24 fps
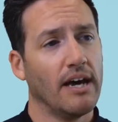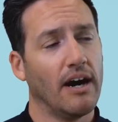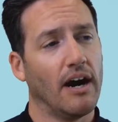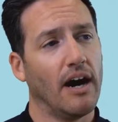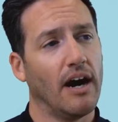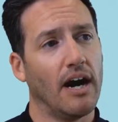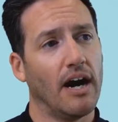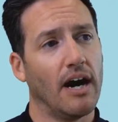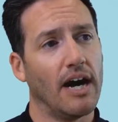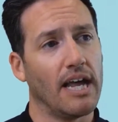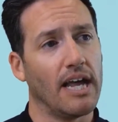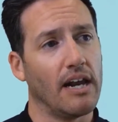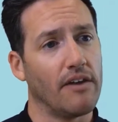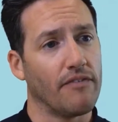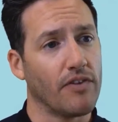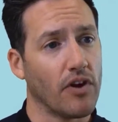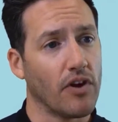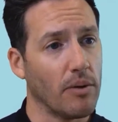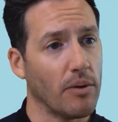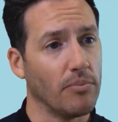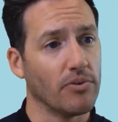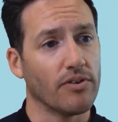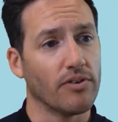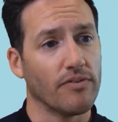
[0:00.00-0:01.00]
And if
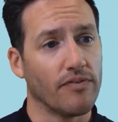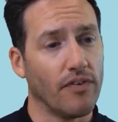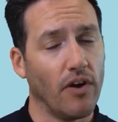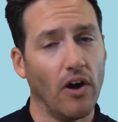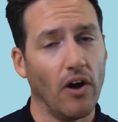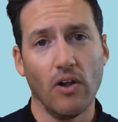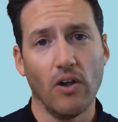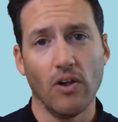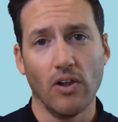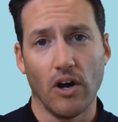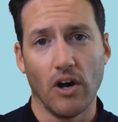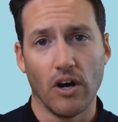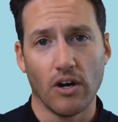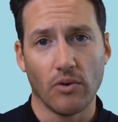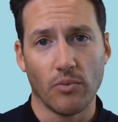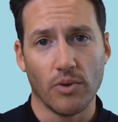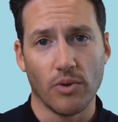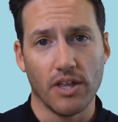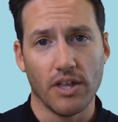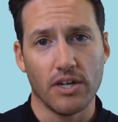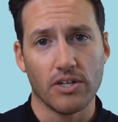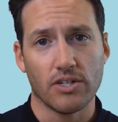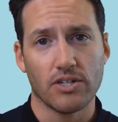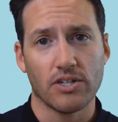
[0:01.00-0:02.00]
you're able to follow along
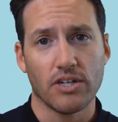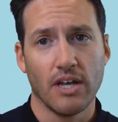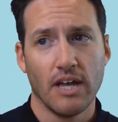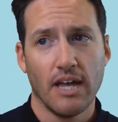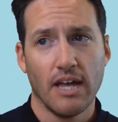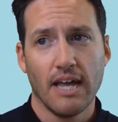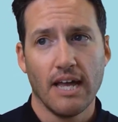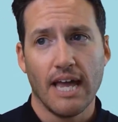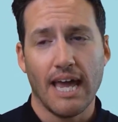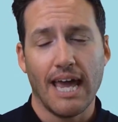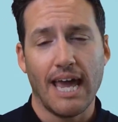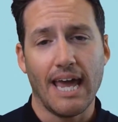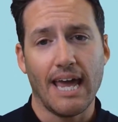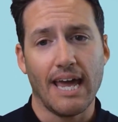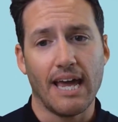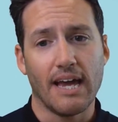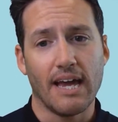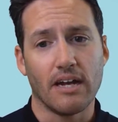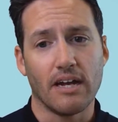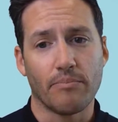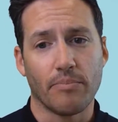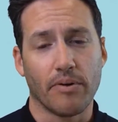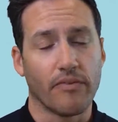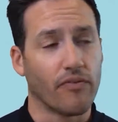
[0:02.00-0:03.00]
with this
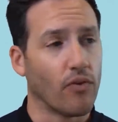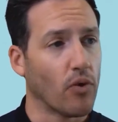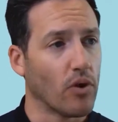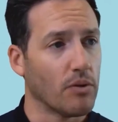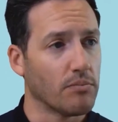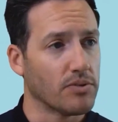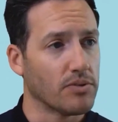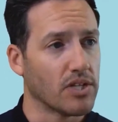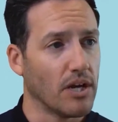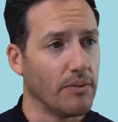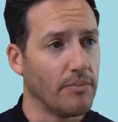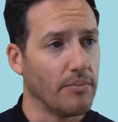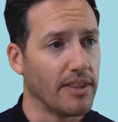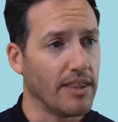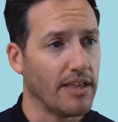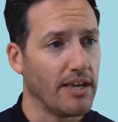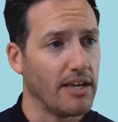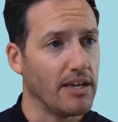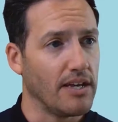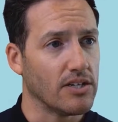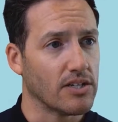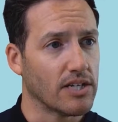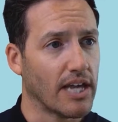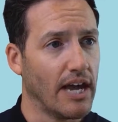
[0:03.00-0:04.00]
and perform some of
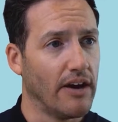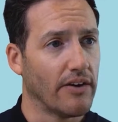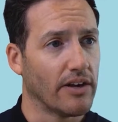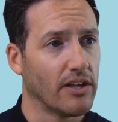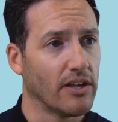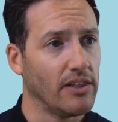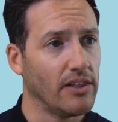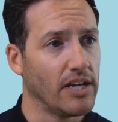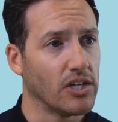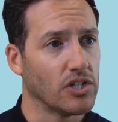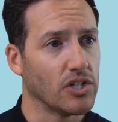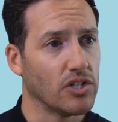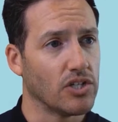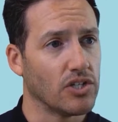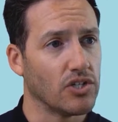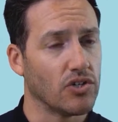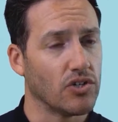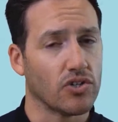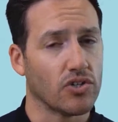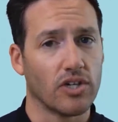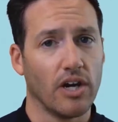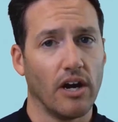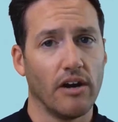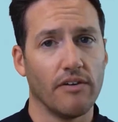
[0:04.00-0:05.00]
these calculations
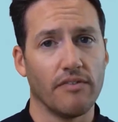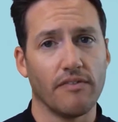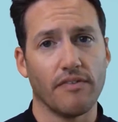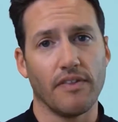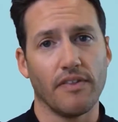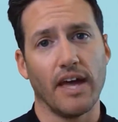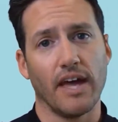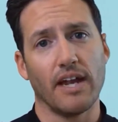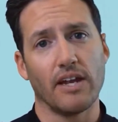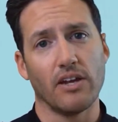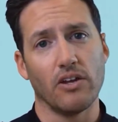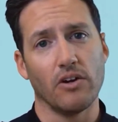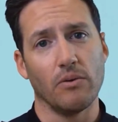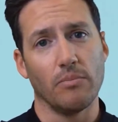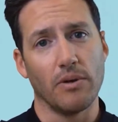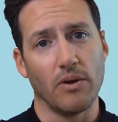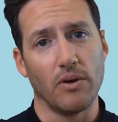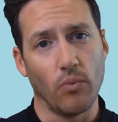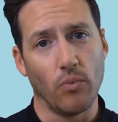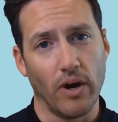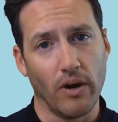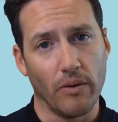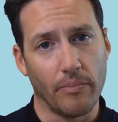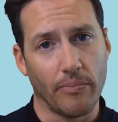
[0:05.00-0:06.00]
yourself, then you'll be
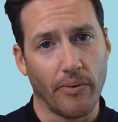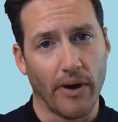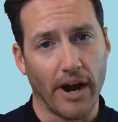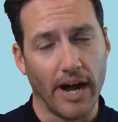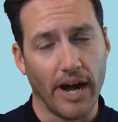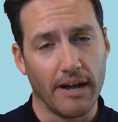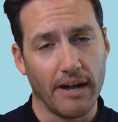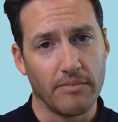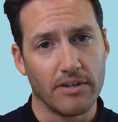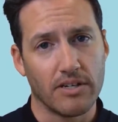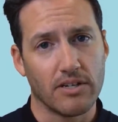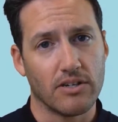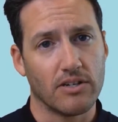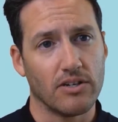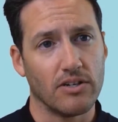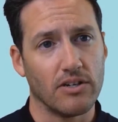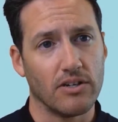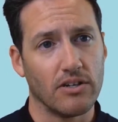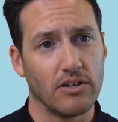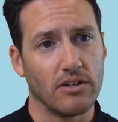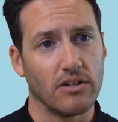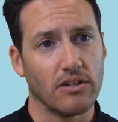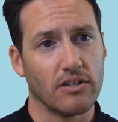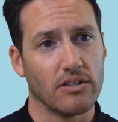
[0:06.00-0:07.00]
well primed
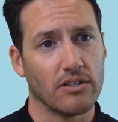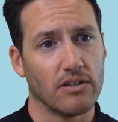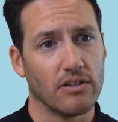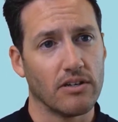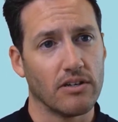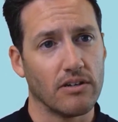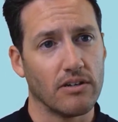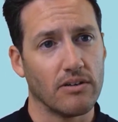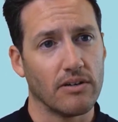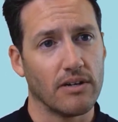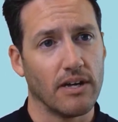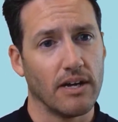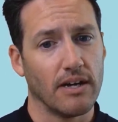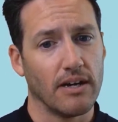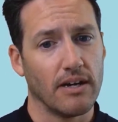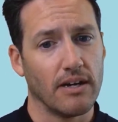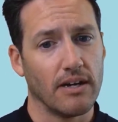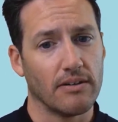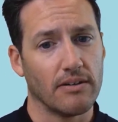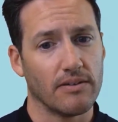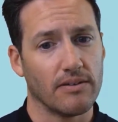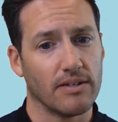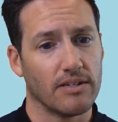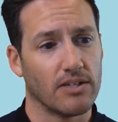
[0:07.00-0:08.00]

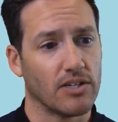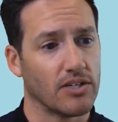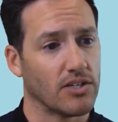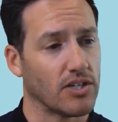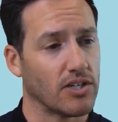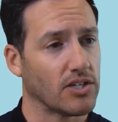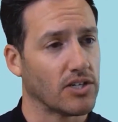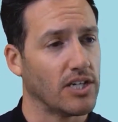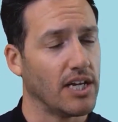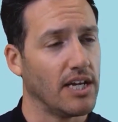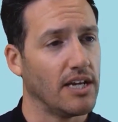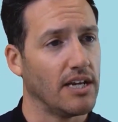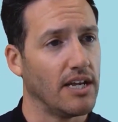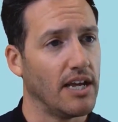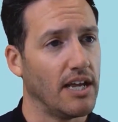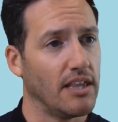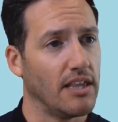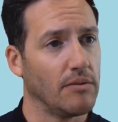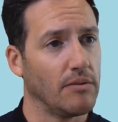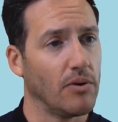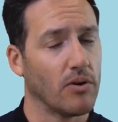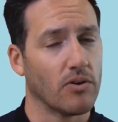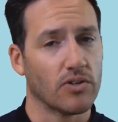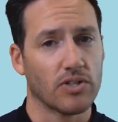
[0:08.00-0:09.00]
to succeed
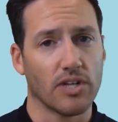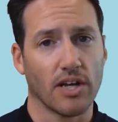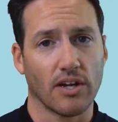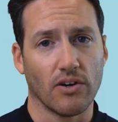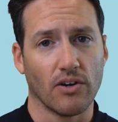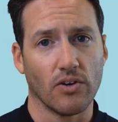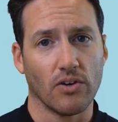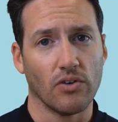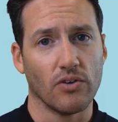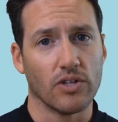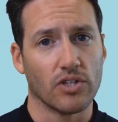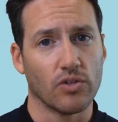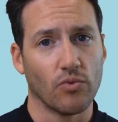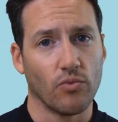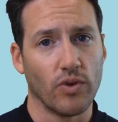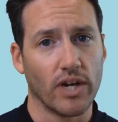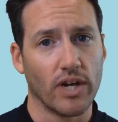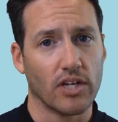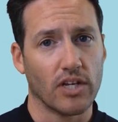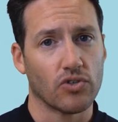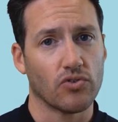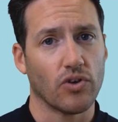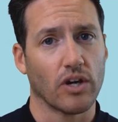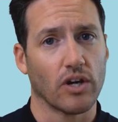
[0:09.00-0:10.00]
in the motorcycle collision
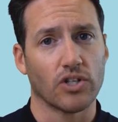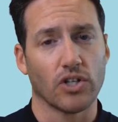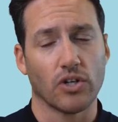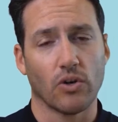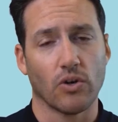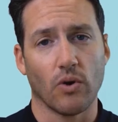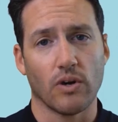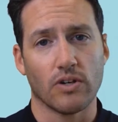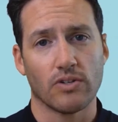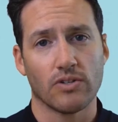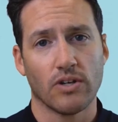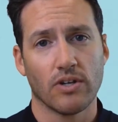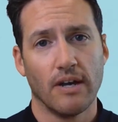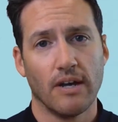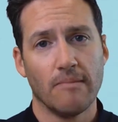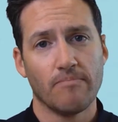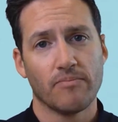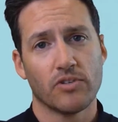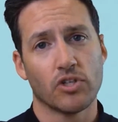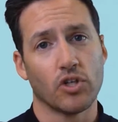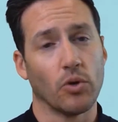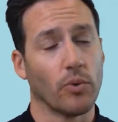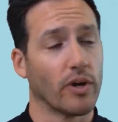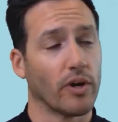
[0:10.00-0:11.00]
reconstruction course.
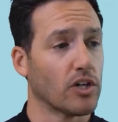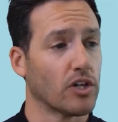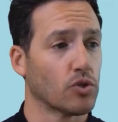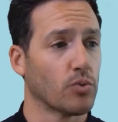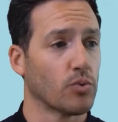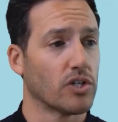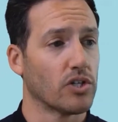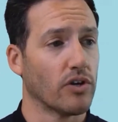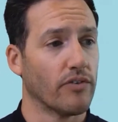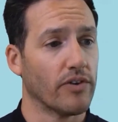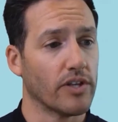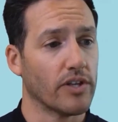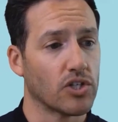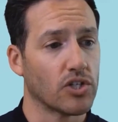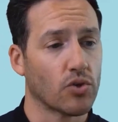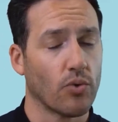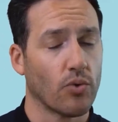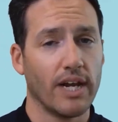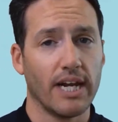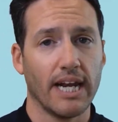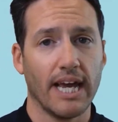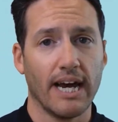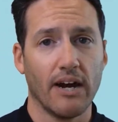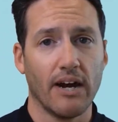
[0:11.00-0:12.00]
So we're going to switch over to the
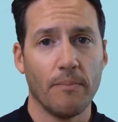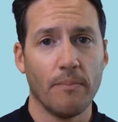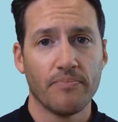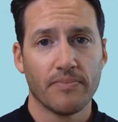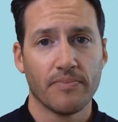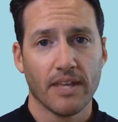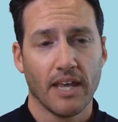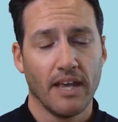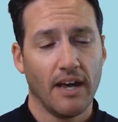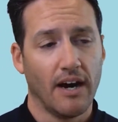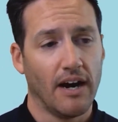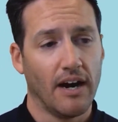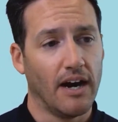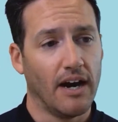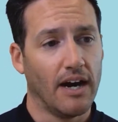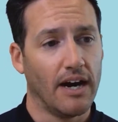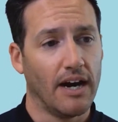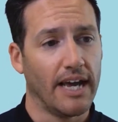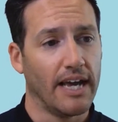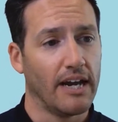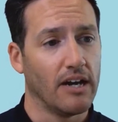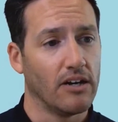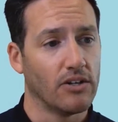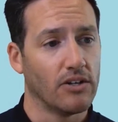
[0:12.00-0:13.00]
screen now,
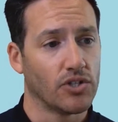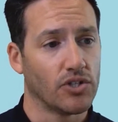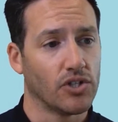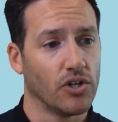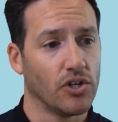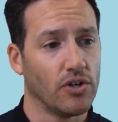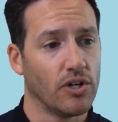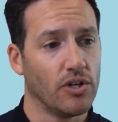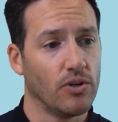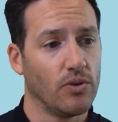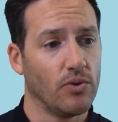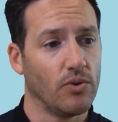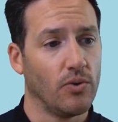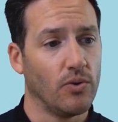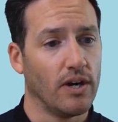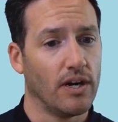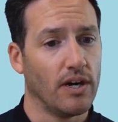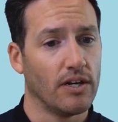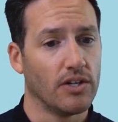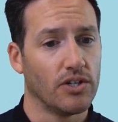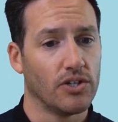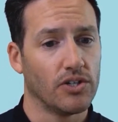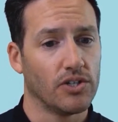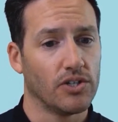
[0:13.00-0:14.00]
and I'll show you
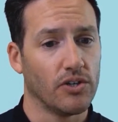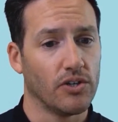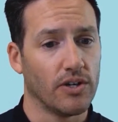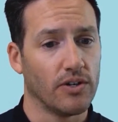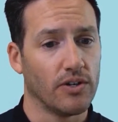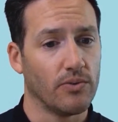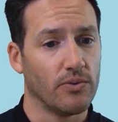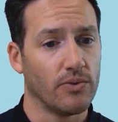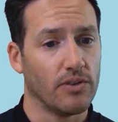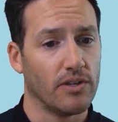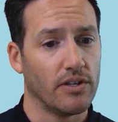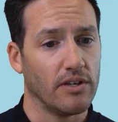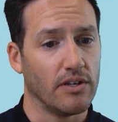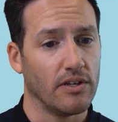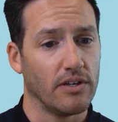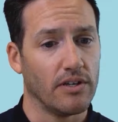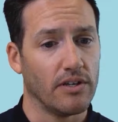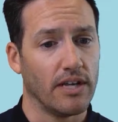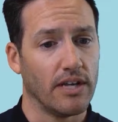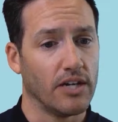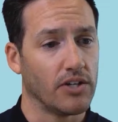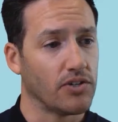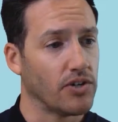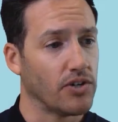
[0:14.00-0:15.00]

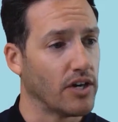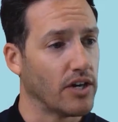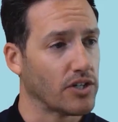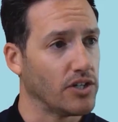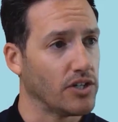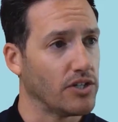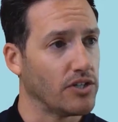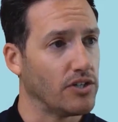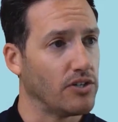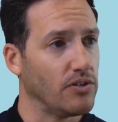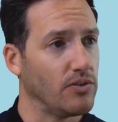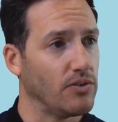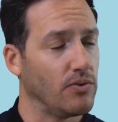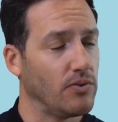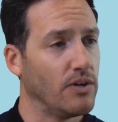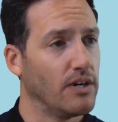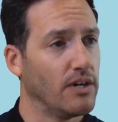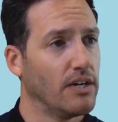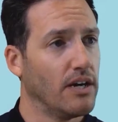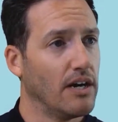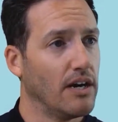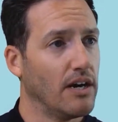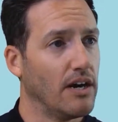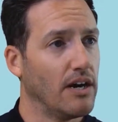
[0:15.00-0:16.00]
the introduction to
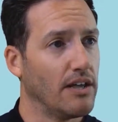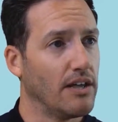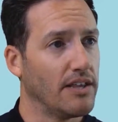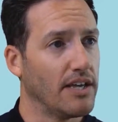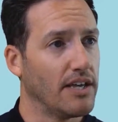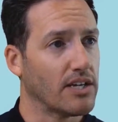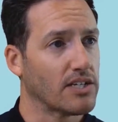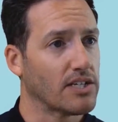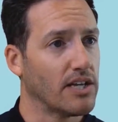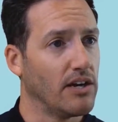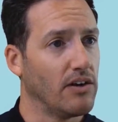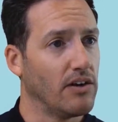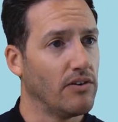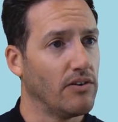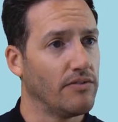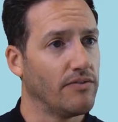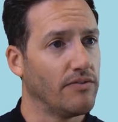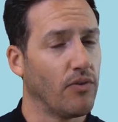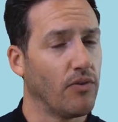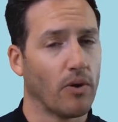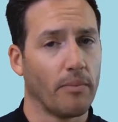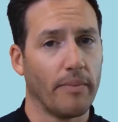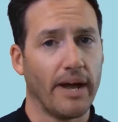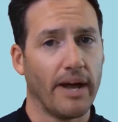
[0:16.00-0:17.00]
the Excel
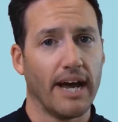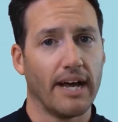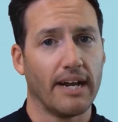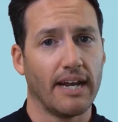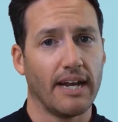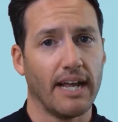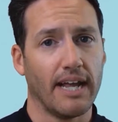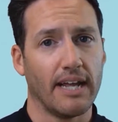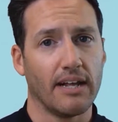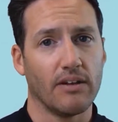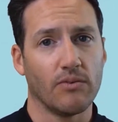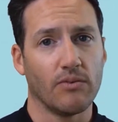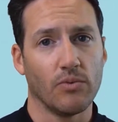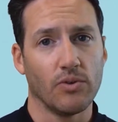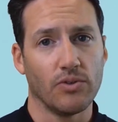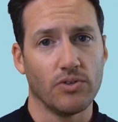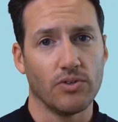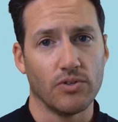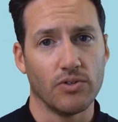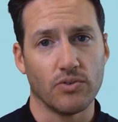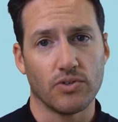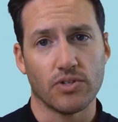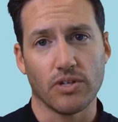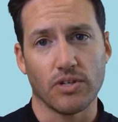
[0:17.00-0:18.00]
format, and we'll
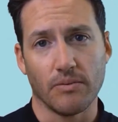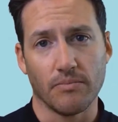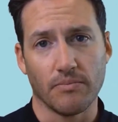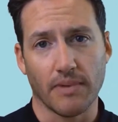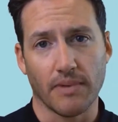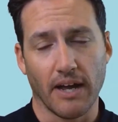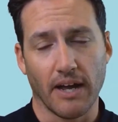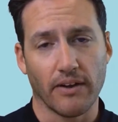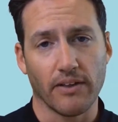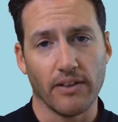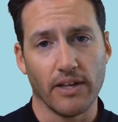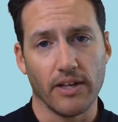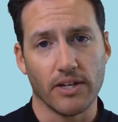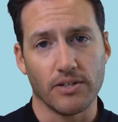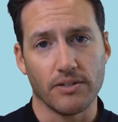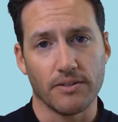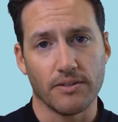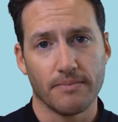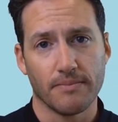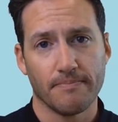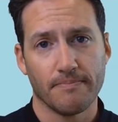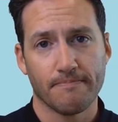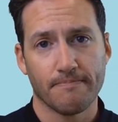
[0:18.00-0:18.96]
do some calculations.